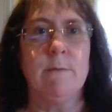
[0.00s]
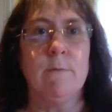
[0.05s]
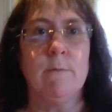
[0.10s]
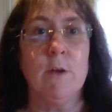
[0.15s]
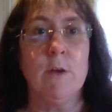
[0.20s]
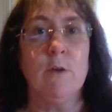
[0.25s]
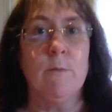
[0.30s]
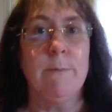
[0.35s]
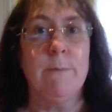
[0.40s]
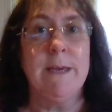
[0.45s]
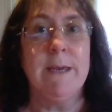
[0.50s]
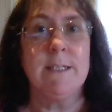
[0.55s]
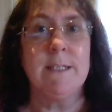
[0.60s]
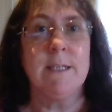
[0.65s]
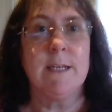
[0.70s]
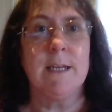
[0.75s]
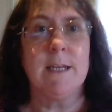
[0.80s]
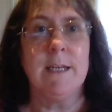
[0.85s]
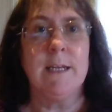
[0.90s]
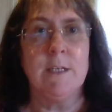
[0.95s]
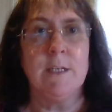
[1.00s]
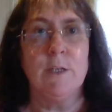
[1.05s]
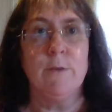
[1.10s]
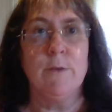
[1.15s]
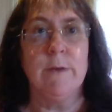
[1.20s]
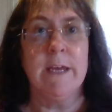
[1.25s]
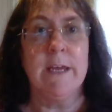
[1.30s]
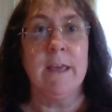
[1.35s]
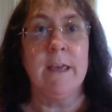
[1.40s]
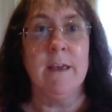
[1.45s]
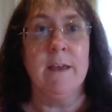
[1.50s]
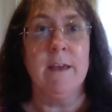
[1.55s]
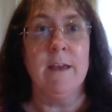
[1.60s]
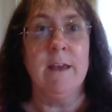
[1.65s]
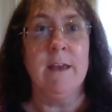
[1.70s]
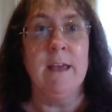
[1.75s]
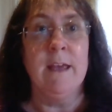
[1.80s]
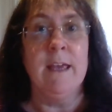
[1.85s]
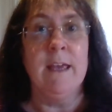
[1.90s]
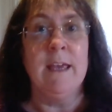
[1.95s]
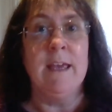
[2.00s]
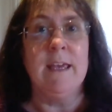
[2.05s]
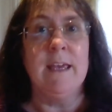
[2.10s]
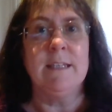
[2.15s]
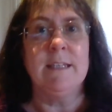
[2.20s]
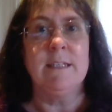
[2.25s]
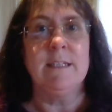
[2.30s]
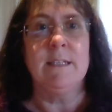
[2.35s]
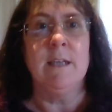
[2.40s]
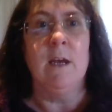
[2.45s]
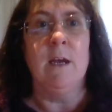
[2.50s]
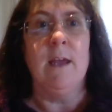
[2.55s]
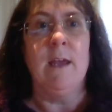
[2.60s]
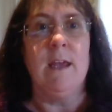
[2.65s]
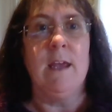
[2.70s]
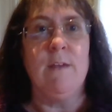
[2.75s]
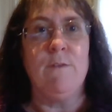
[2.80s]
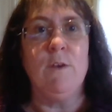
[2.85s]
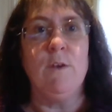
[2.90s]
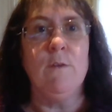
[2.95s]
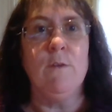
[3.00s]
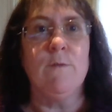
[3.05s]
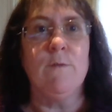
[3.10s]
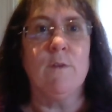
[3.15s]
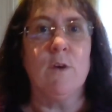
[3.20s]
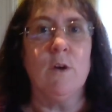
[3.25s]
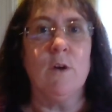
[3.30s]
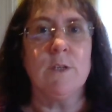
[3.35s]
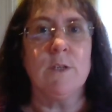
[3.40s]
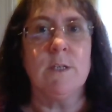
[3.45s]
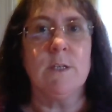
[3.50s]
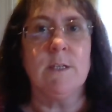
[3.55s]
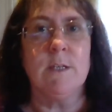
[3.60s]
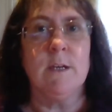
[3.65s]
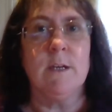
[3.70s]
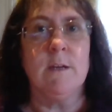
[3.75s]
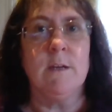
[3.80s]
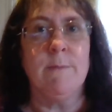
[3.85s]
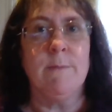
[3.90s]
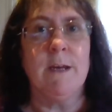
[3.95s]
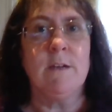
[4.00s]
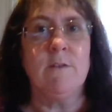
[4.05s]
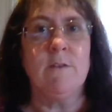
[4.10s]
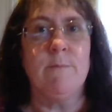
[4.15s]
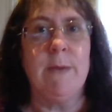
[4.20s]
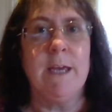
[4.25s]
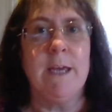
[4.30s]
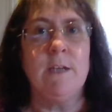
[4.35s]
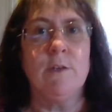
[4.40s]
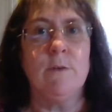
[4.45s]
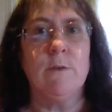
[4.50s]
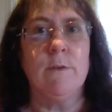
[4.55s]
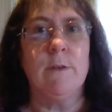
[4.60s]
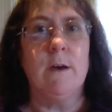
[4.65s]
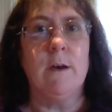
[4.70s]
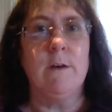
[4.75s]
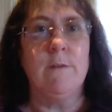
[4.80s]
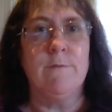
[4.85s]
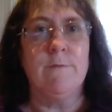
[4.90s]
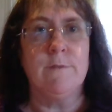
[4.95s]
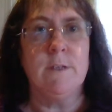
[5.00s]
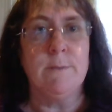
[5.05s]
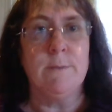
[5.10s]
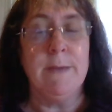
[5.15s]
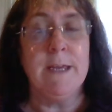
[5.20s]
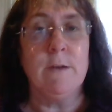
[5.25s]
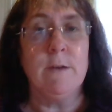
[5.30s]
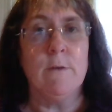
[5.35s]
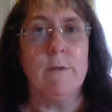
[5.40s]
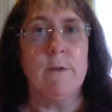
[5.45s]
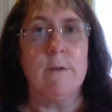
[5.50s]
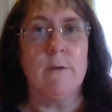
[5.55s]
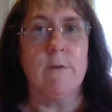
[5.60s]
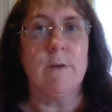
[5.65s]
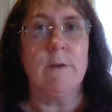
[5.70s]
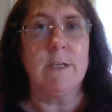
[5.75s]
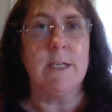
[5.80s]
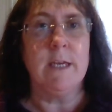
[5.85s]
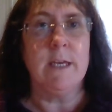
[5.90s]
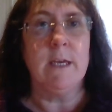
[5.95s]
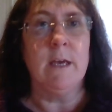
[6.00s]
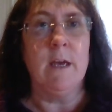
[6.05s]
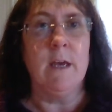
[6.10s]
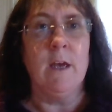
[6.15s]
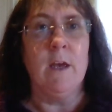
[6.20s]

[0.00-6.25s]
What you're basically doing is, if you've got a certain amount of domain authority,